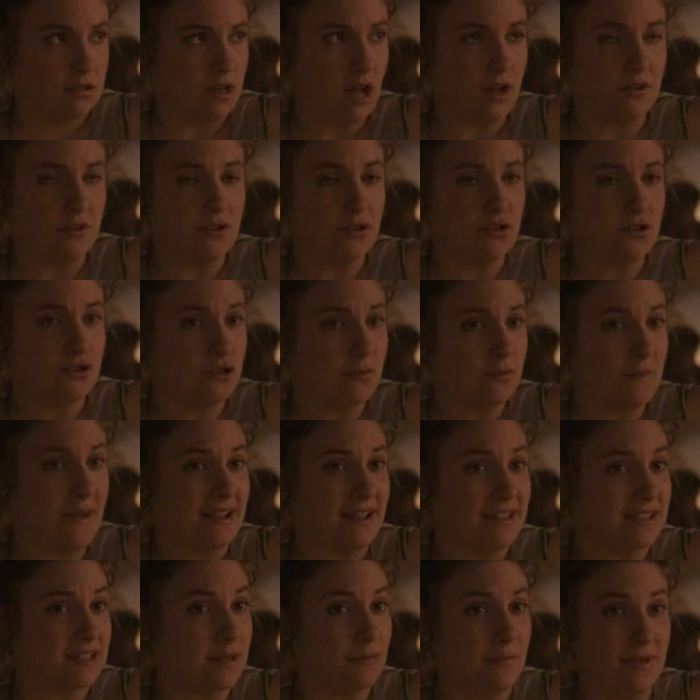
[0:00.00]
Dr.
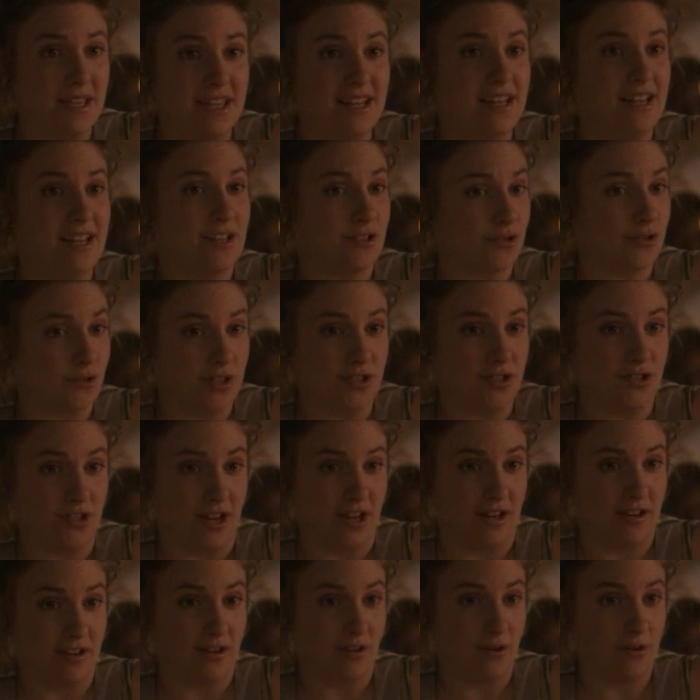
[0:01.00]
Shupak is a
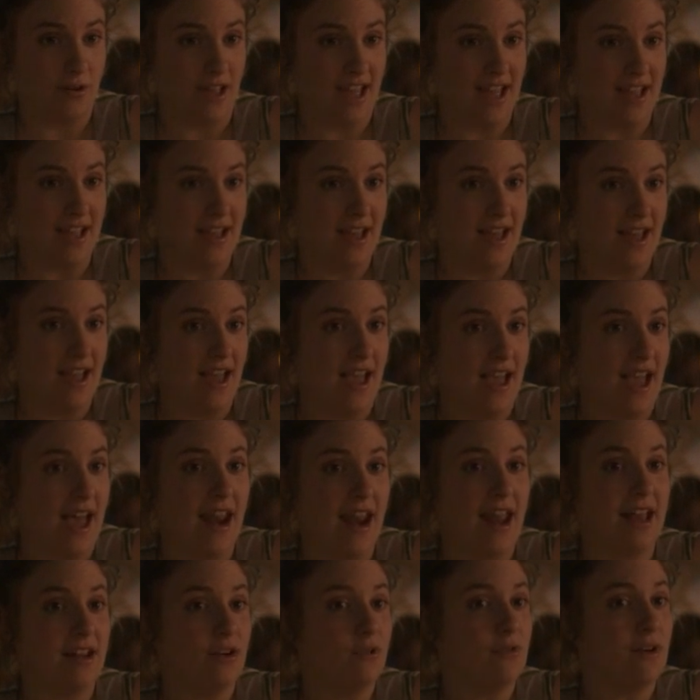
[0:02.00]
pediatrician, okay? And
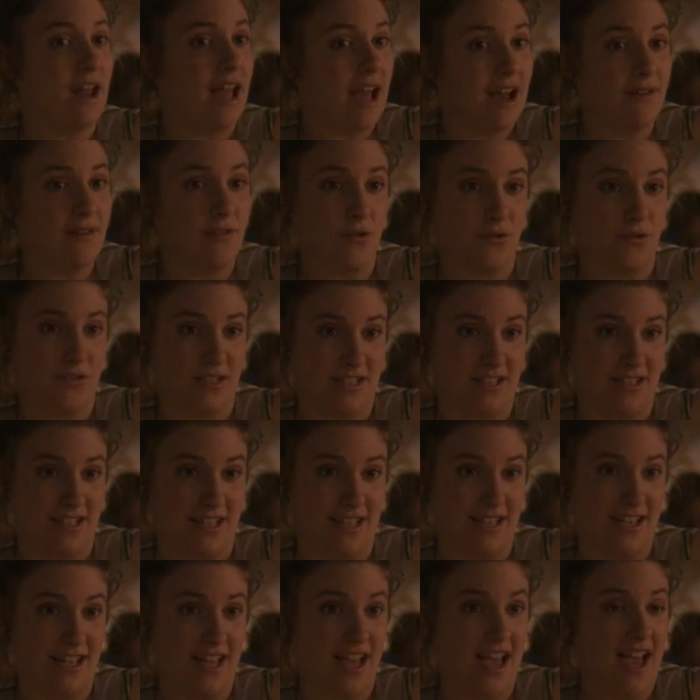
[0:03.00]
I don't have
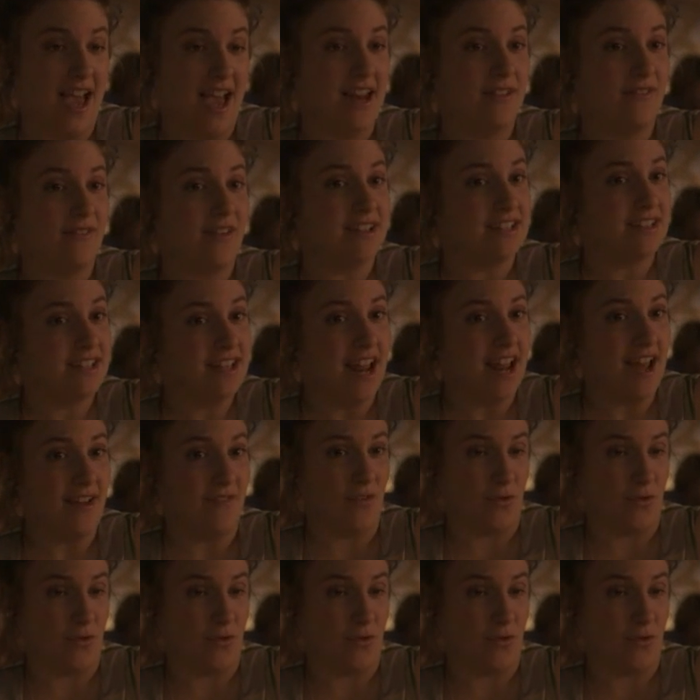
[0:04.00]
OCD. If I did have